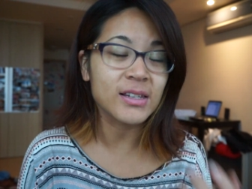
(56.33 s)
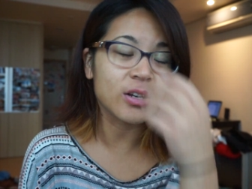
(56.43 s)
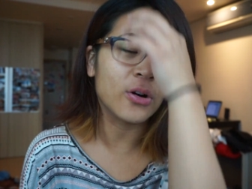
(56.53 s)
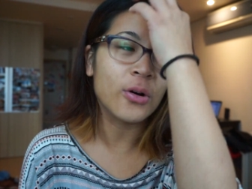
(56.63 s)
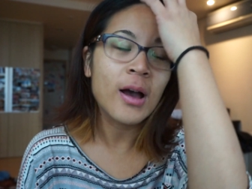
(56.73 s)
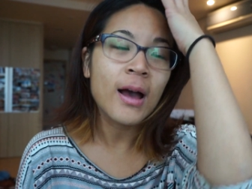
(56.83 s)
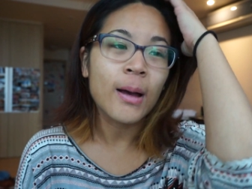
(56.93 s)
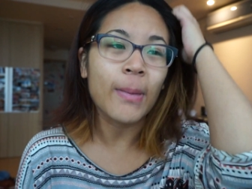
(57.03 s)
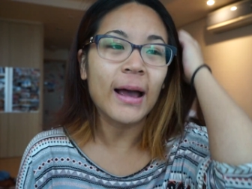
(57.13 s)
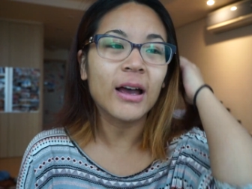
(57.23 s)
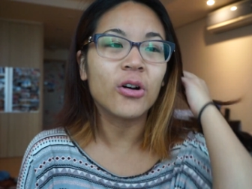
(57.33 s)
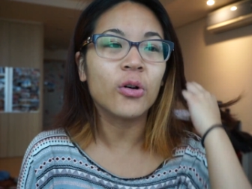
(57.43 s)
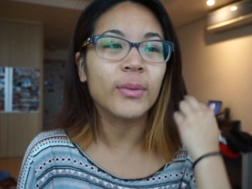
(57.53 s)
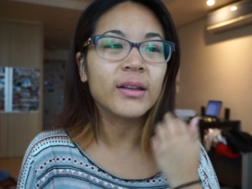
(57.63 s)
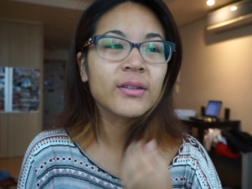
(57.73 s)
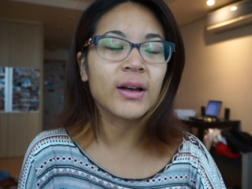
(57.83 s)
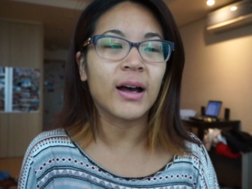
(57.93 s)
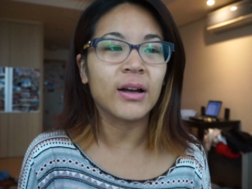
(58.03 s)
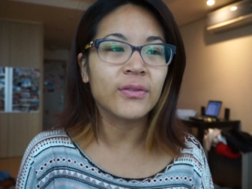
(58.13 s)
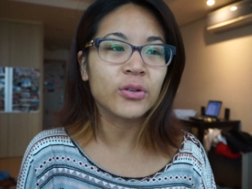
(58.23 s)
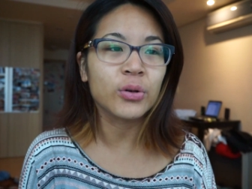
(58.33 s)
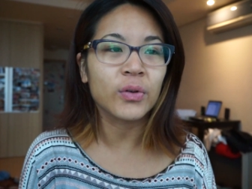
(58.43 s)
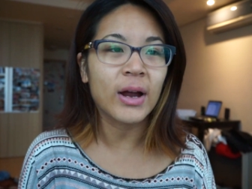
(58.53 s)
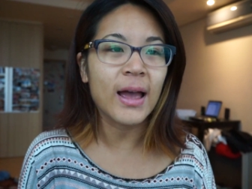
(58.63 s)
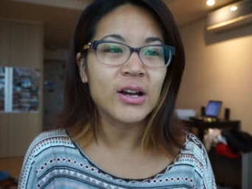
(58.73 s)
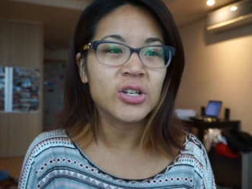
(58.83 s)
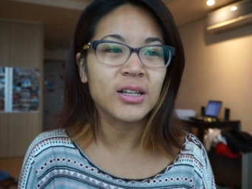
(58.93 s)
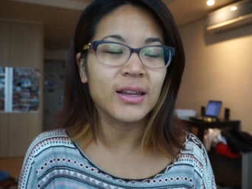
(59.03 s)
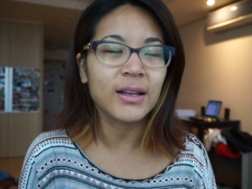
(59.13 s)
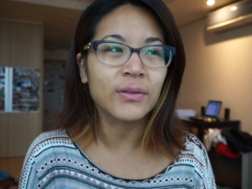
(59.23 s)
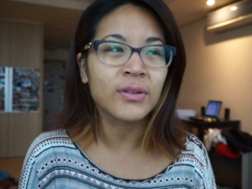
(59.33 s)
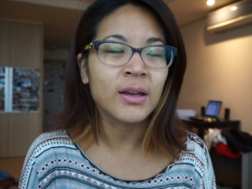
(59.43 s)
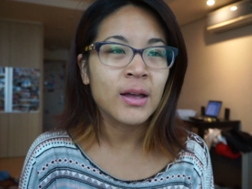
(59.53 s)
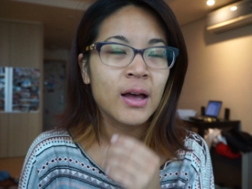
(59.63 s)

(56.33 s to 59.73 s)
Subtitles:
So back at home in Vancouver, I actually lived